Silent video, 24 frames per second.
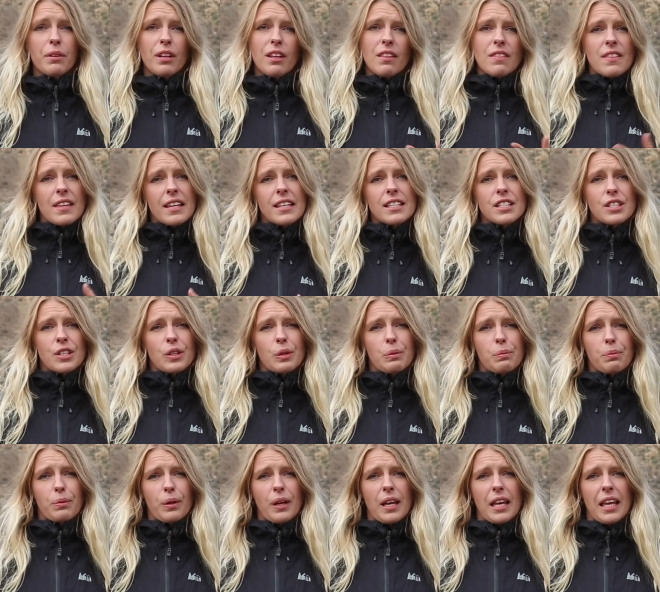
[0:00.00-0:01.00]
many things are
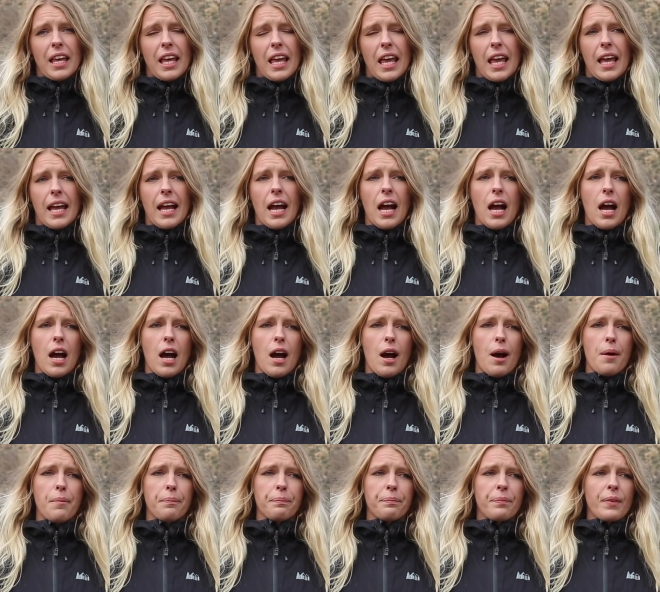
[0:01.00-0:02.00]
you bringing.
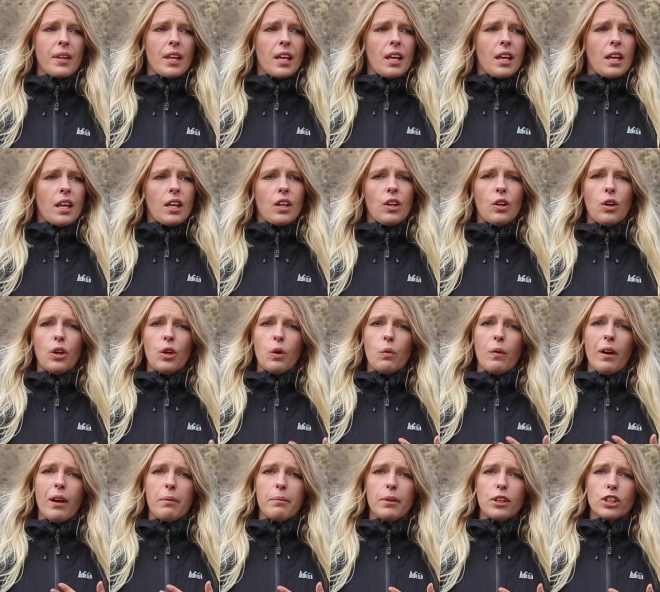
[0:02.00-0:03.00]
You know,
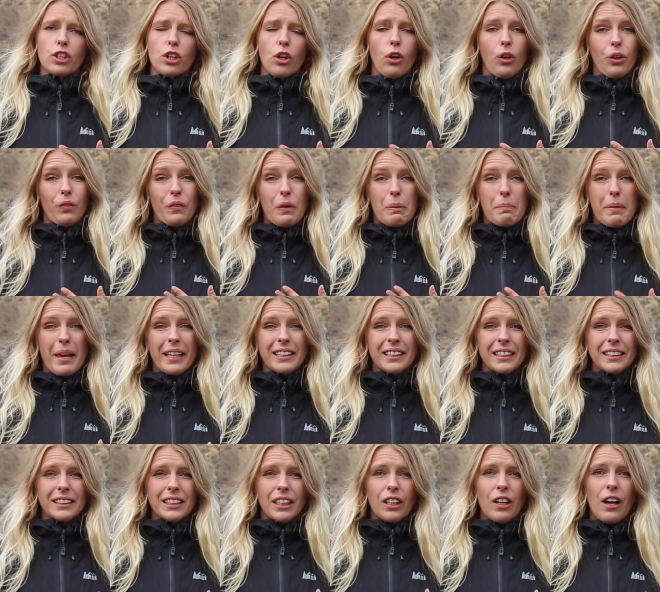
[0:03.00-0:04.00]
you want to make sure all of your
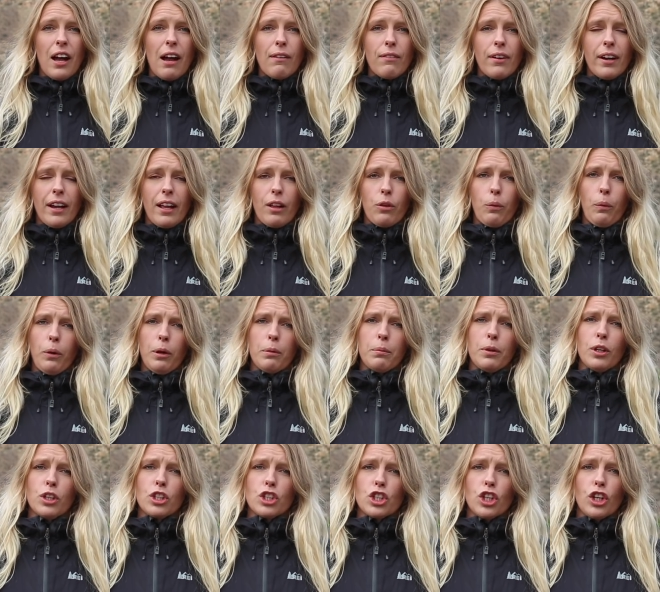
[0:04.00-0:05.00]
basics are covered, and you want to
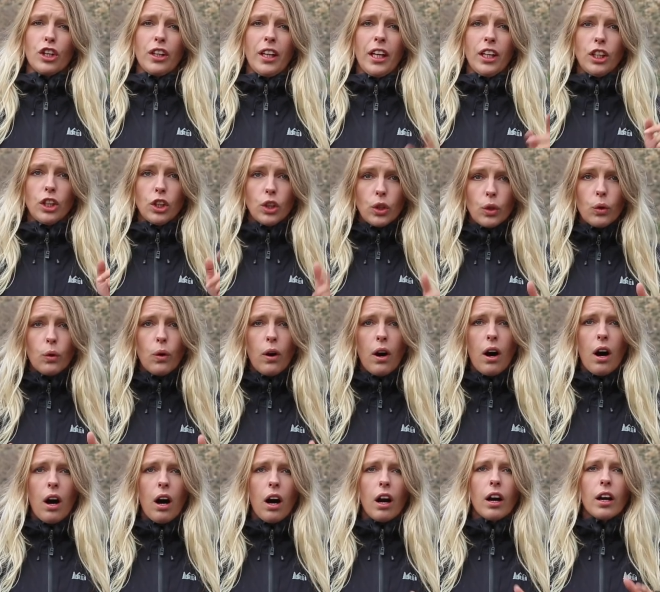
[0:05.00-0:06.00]
make sure that you
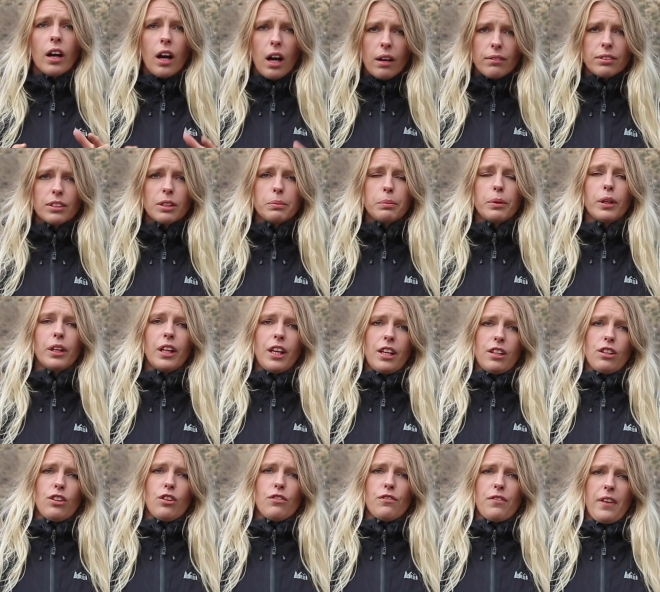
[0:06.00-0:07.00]
are comfortable
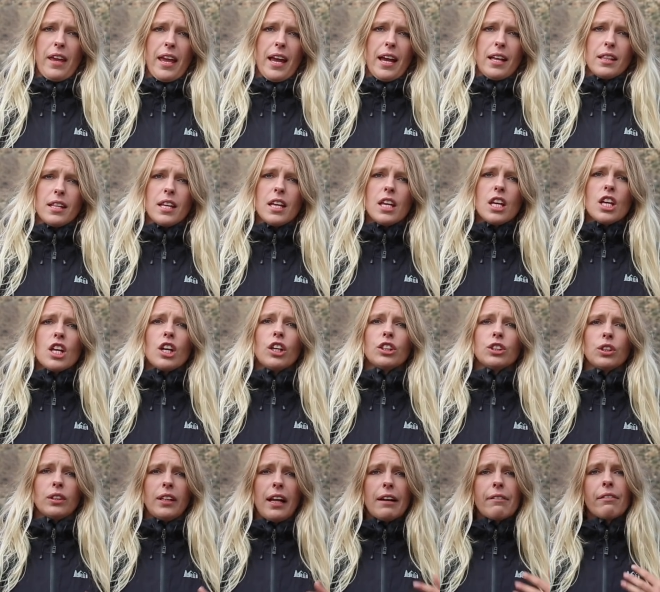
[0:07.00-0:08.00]
in your van.
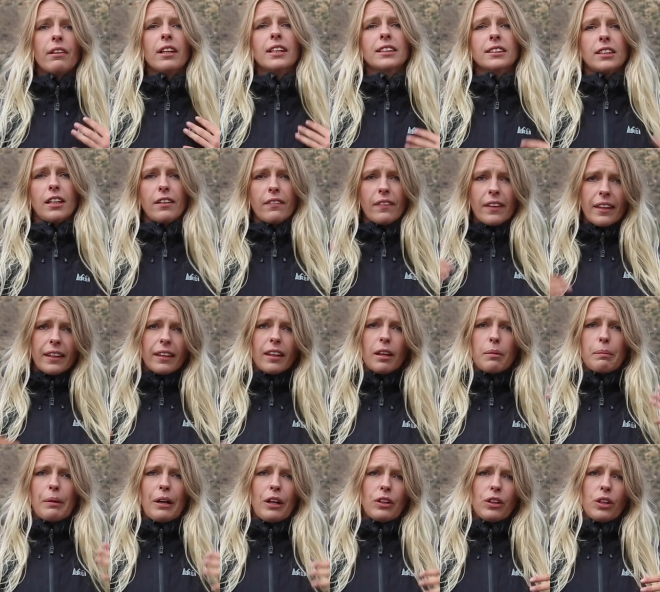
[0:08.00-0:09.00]
So definitely start
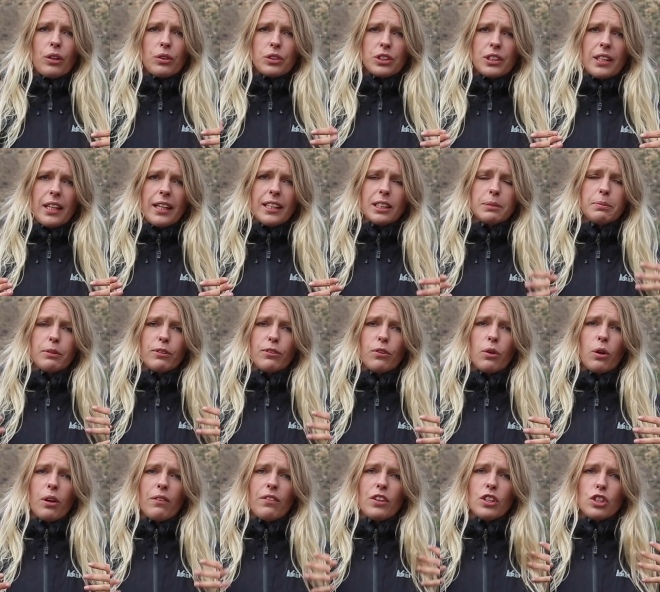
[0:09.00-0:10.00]
thinking about those things
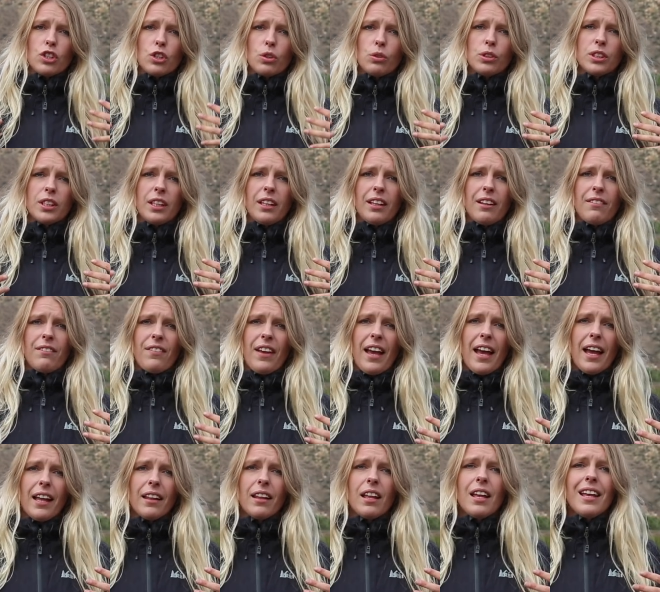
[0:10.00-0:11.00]
before even choosing the
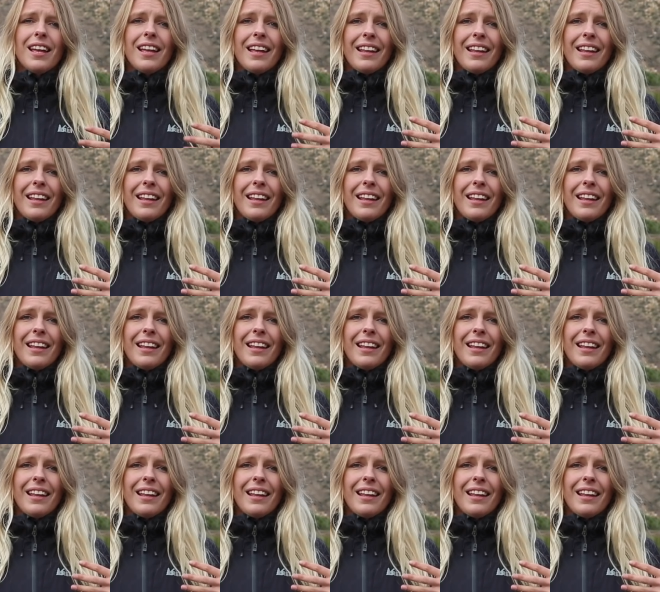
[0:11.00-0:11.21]
van